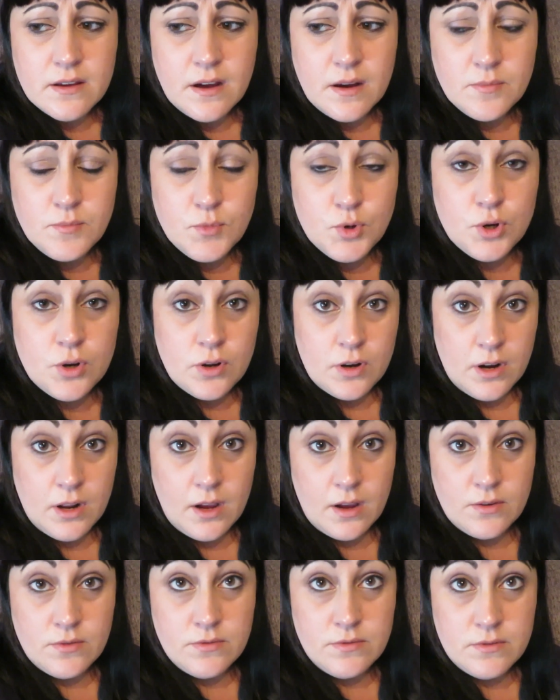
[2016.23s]
I'm not
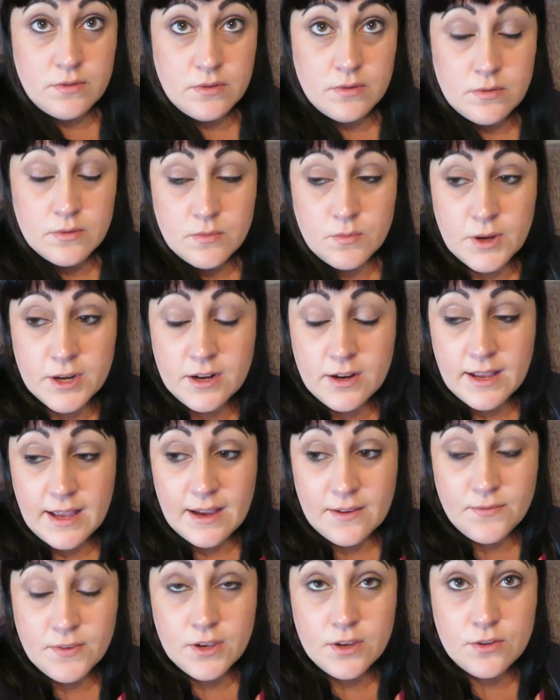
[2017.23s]
alone when I
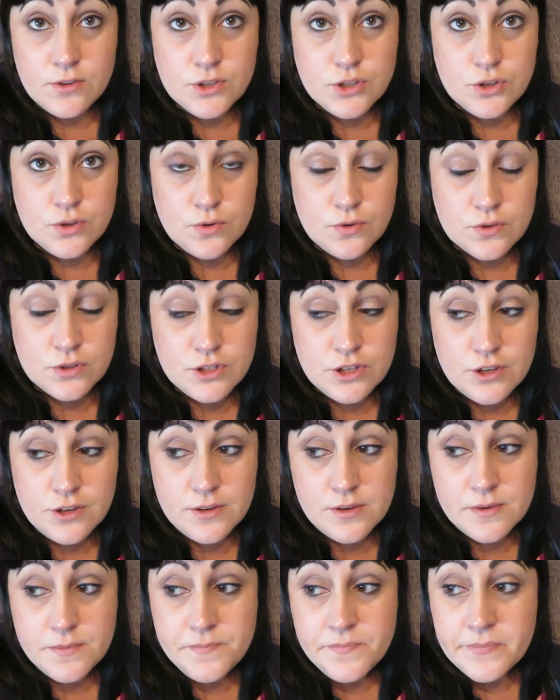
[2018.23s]
have you to talk
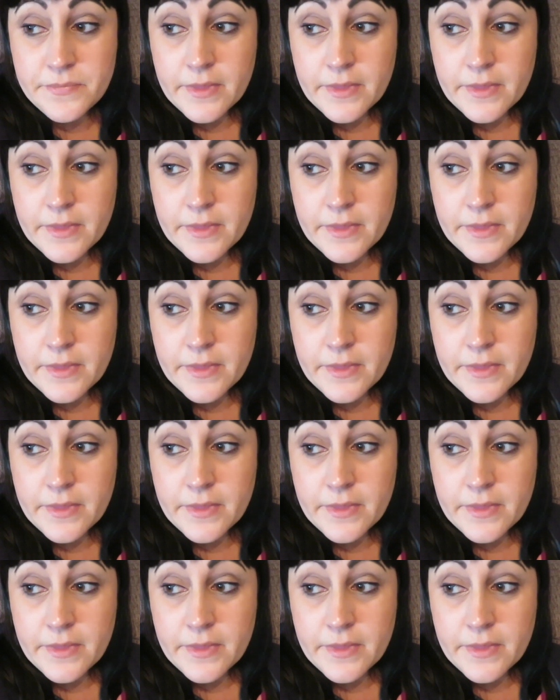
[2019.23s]
to.